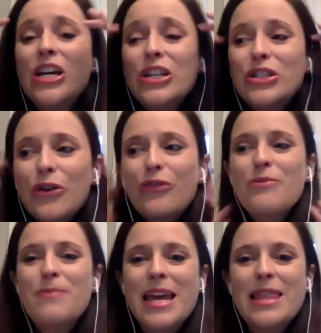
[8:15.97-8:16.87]
So
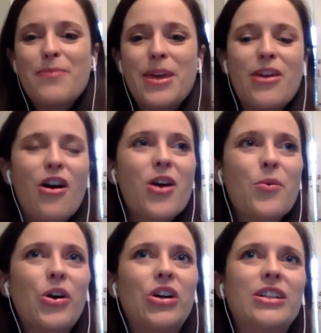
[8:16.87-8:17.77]
for me, the PR
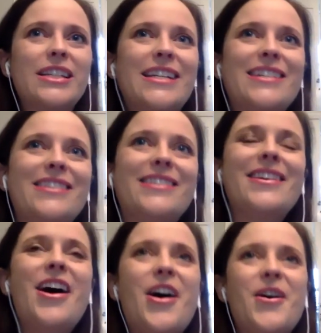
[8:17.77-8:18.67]
world is
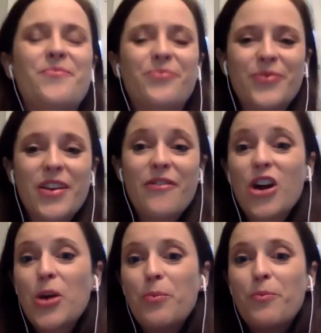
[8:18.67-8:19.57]

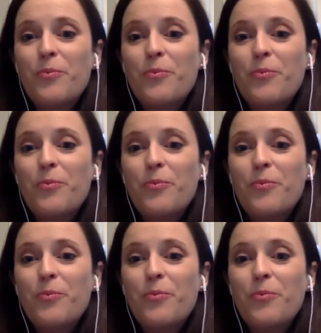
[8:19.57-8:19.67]
very,